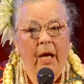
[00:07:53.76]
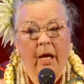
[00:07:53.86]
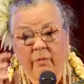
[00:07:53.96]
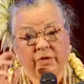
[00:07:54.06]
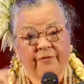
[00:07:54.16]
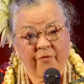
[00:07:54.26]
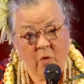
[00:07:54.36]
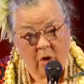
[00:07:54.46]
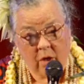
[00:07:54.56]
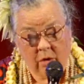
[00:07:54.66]
I was
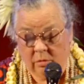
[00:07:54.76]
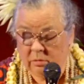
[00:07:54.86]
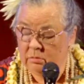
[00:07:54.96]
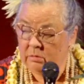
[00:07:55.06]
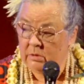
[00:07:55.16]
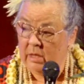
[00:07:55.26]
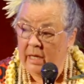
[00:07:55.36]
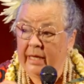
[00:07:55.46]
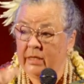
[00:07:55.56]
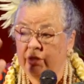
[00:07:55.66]
4.
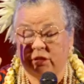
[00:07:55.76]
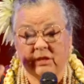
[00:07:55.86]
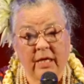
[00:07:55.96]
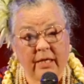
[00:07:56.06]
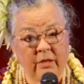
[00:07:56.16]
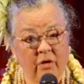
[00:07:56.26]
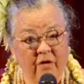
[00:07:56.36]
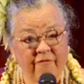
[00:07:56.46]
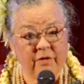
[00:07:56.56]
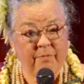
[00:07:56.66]
I had just gotten
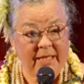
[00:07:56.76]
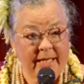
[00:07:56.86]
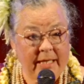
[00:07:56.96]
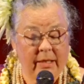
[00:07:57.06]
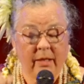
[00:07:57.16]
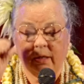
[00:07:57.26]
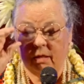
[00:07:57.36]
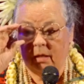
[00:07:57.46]
off the plane.